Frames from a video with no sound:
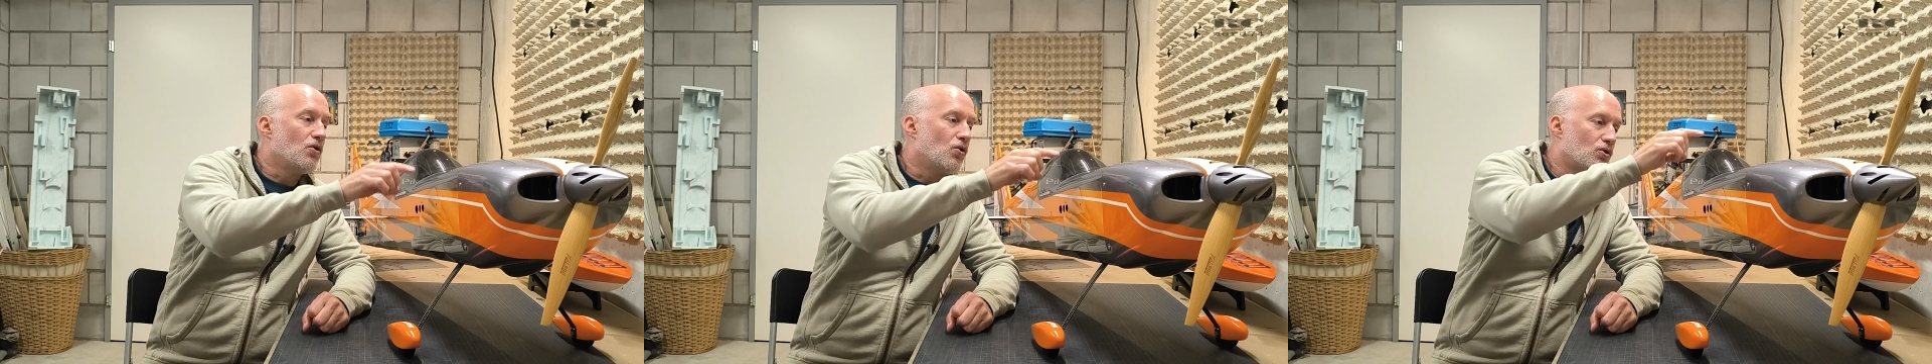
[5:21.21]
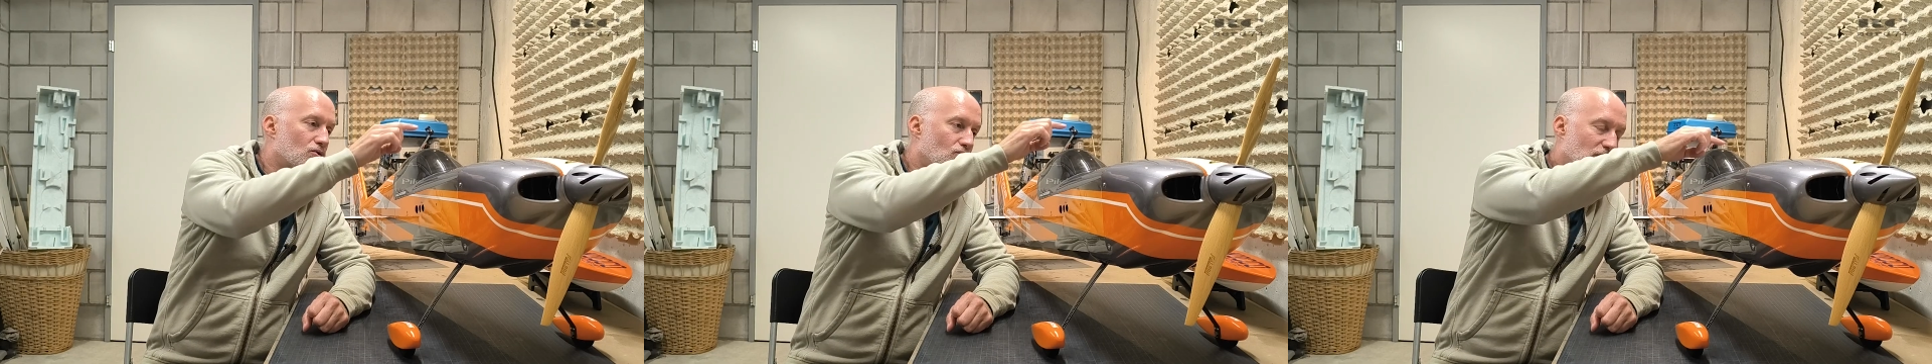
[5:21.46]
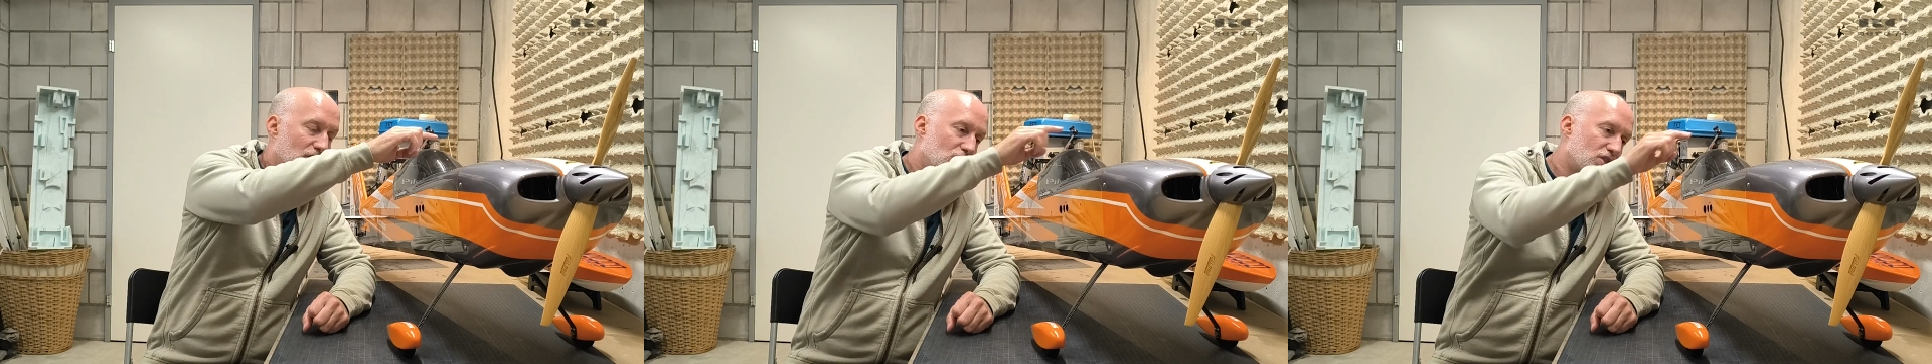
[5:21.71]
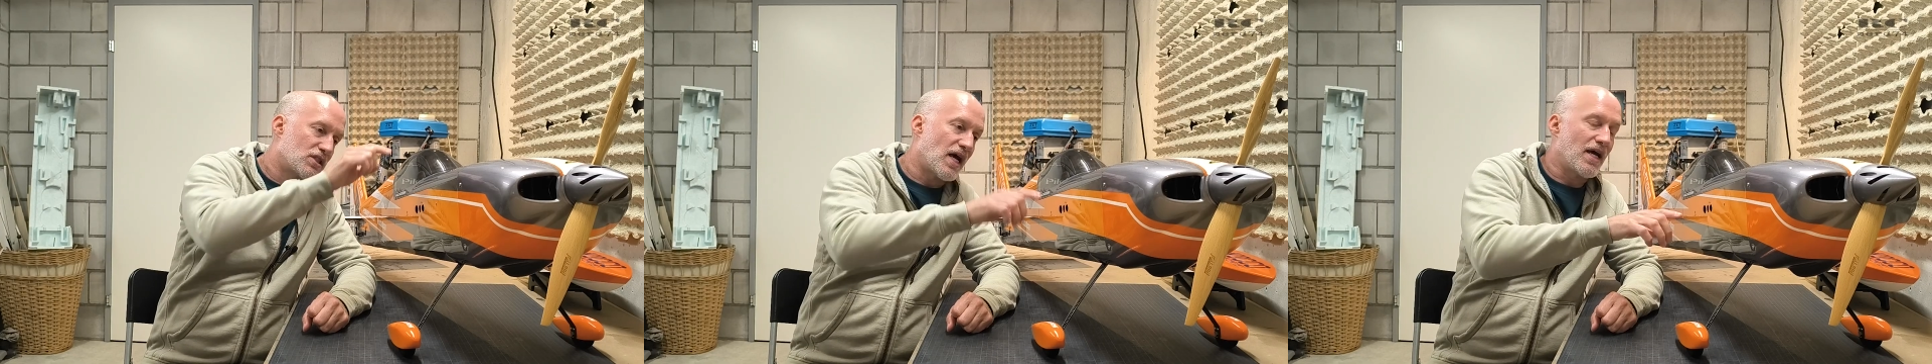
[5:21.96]
on
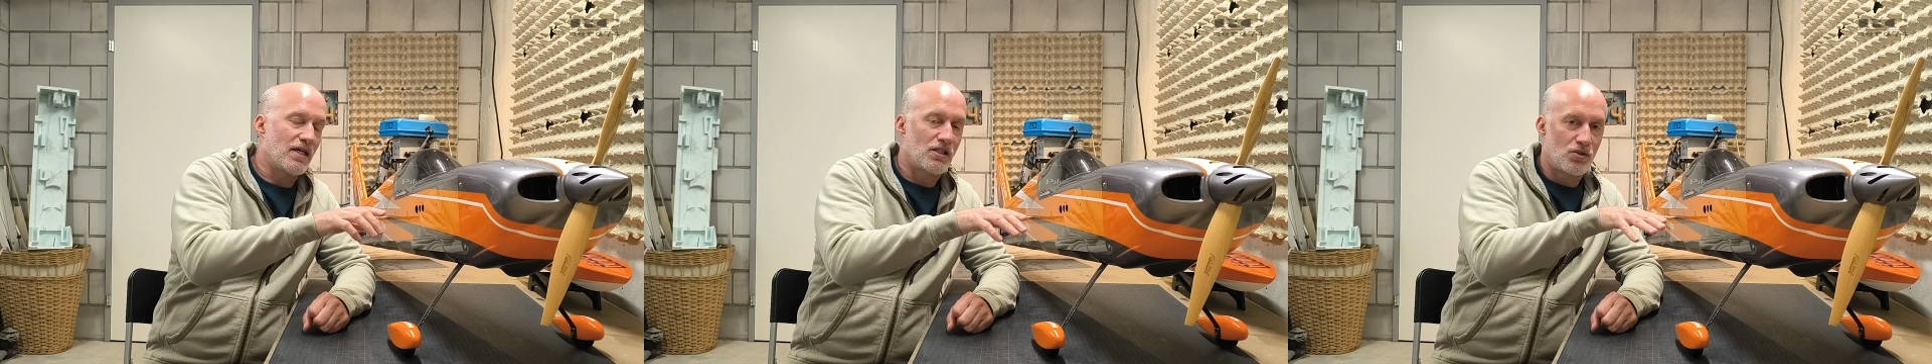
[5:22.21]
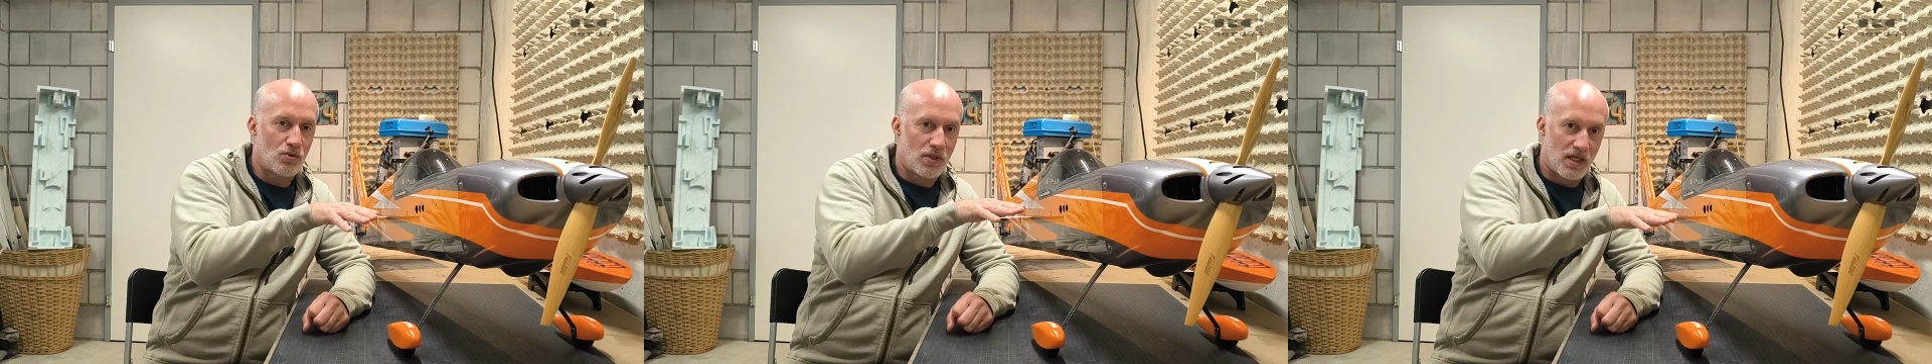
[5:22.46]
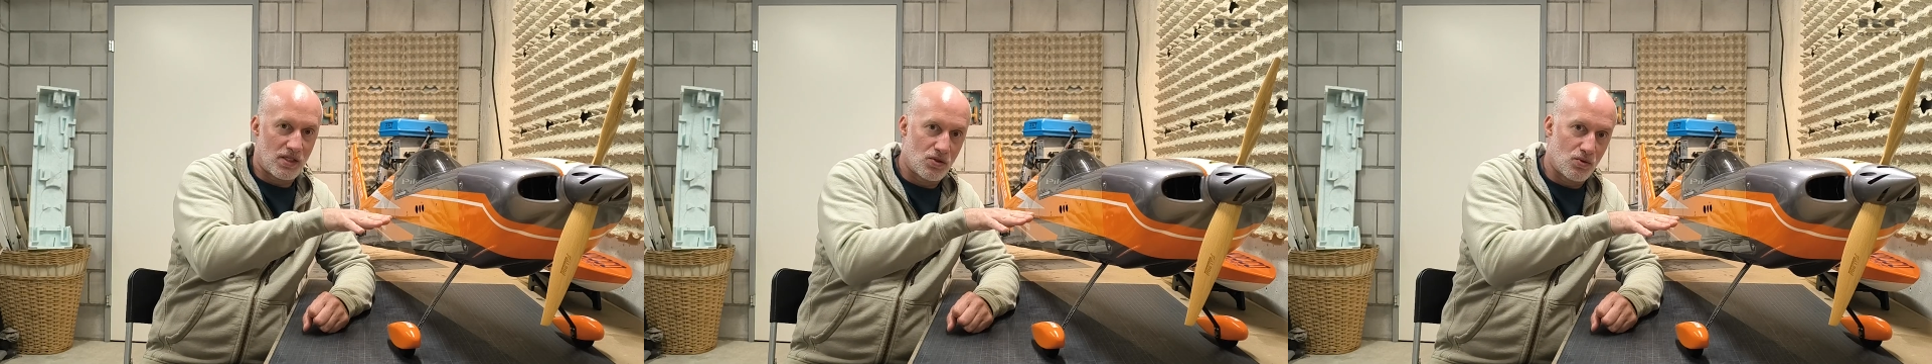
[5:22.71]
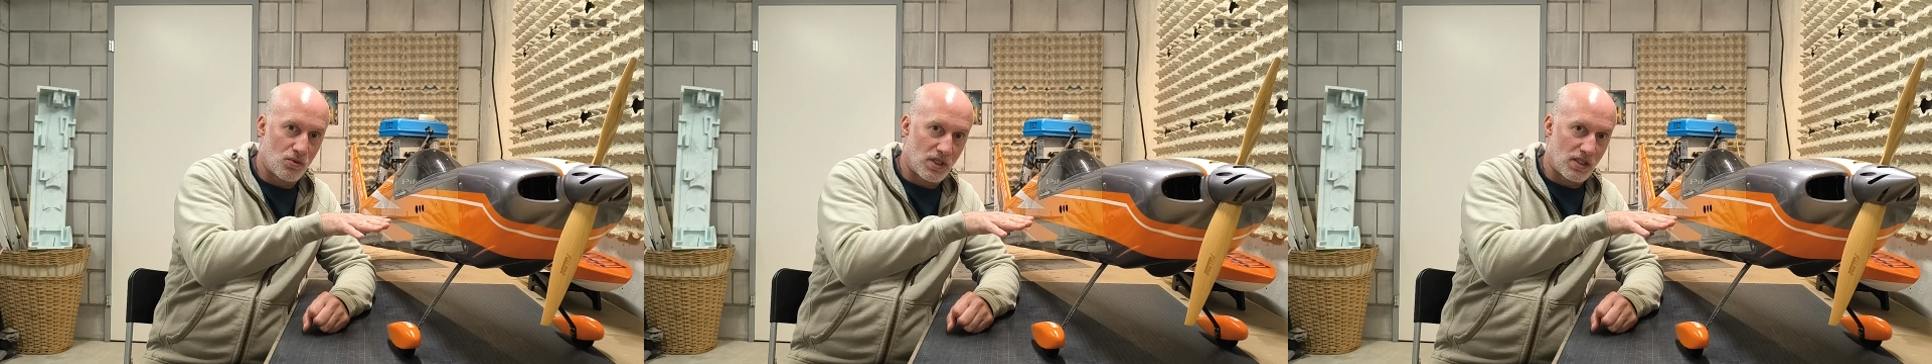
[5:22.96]
which side you can
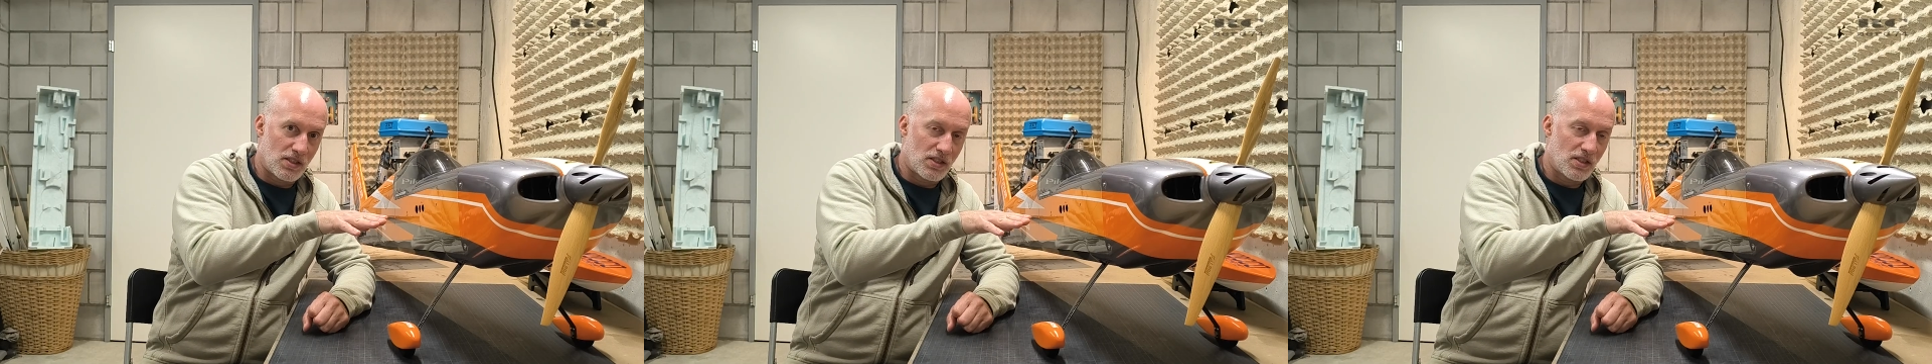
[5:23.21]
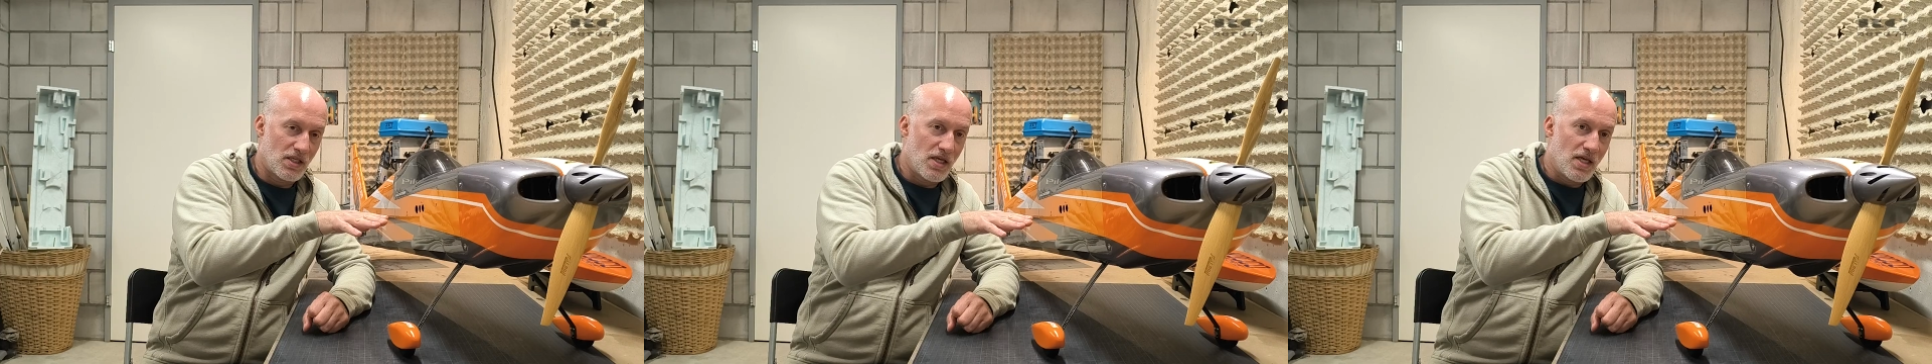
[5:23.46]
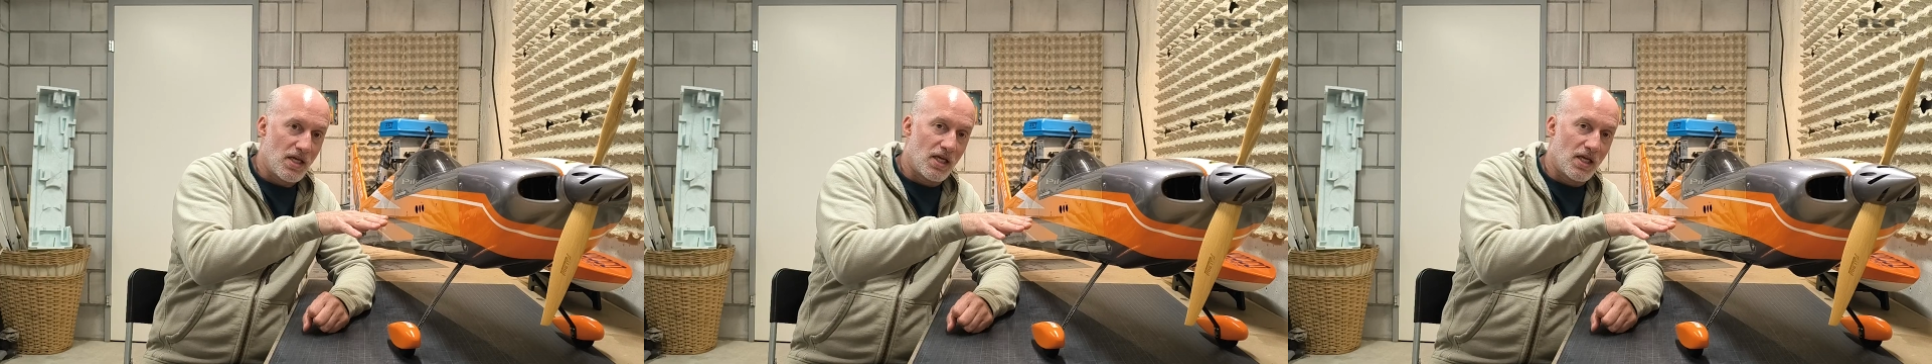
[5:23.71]
do this.